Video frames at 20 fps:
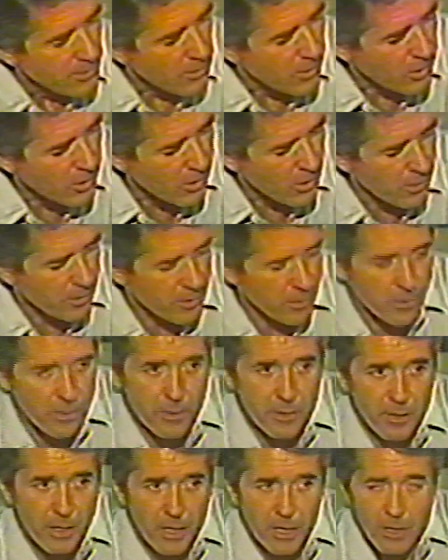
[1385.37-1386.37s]
or
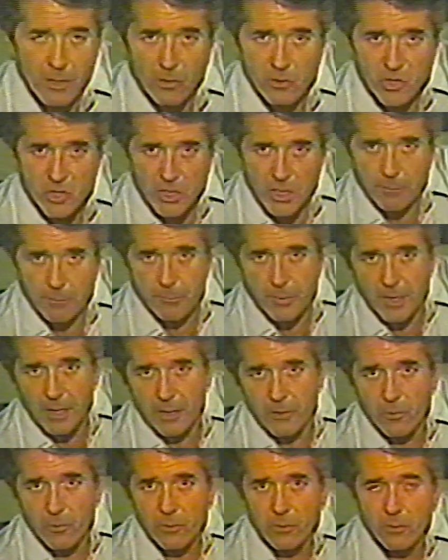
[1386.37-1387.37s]
an L-shaped
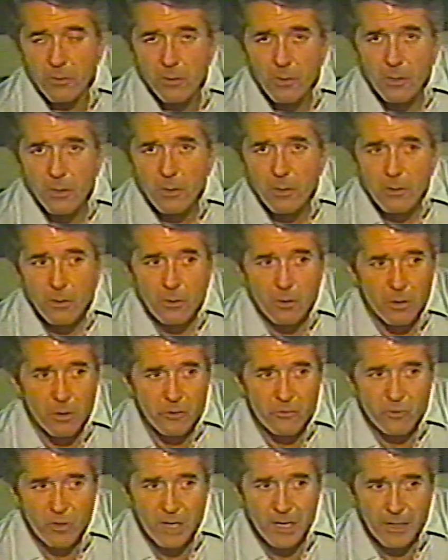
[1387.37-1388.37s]
pattern, or
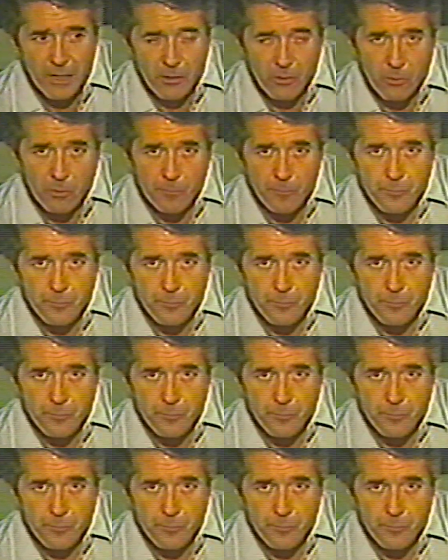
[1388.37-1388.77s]
a triangle.